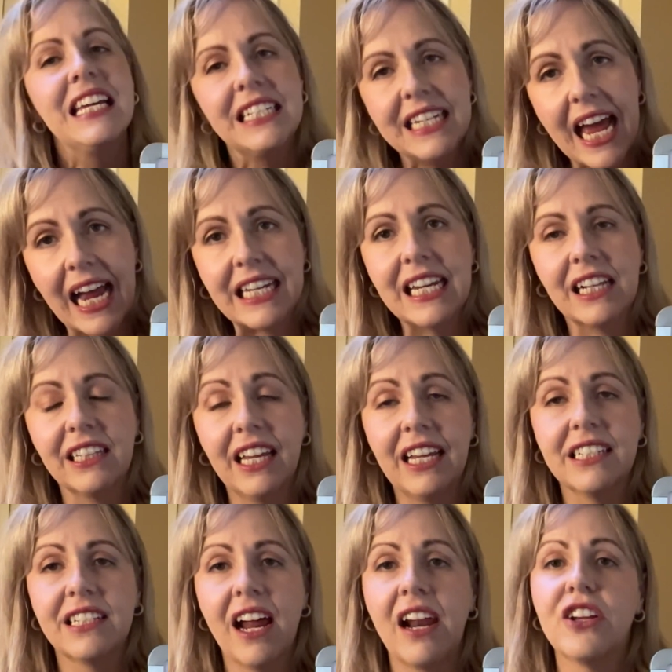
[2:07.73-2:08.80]
technically
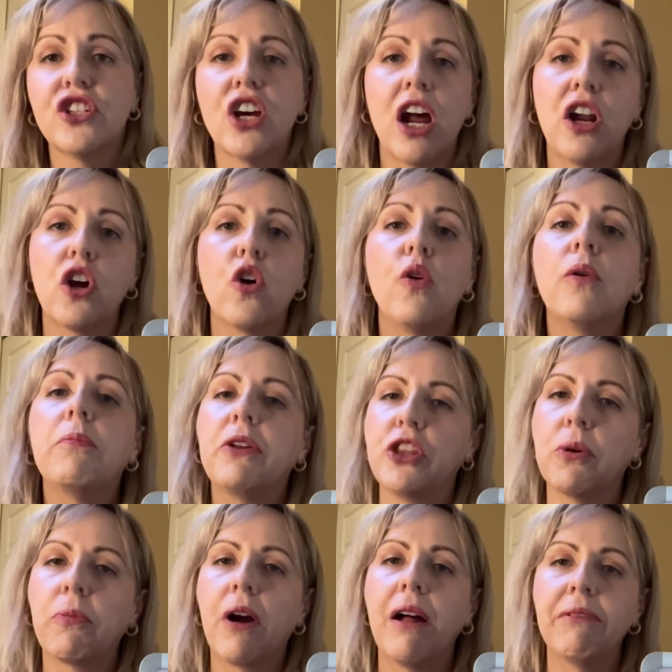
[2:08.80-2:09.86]
it's not a shot on goal, but
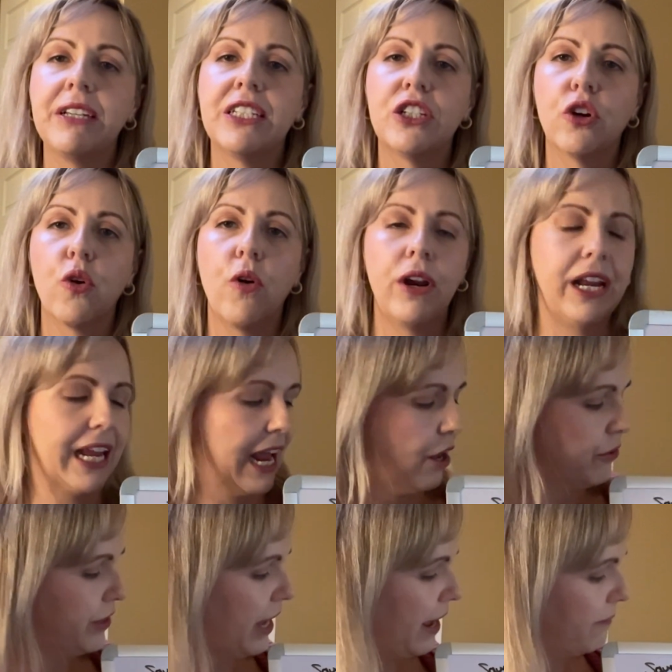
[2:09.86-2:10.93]
they're probably still going to
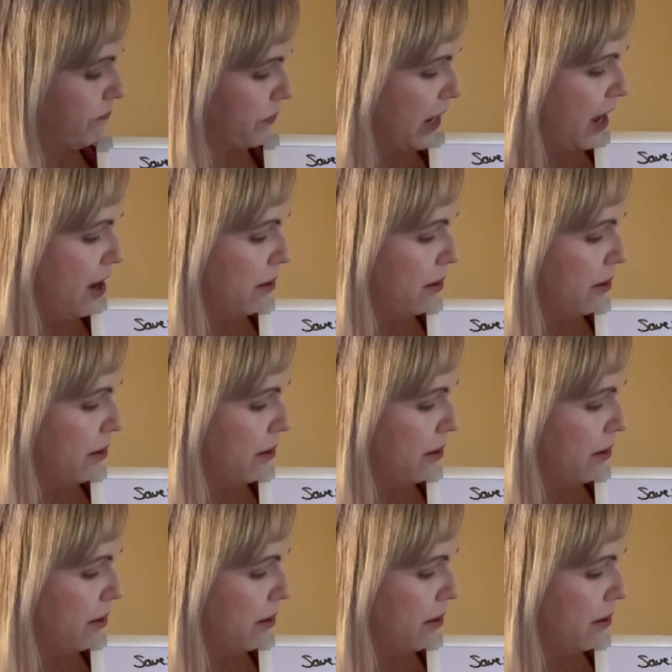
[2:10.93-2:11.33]
count that.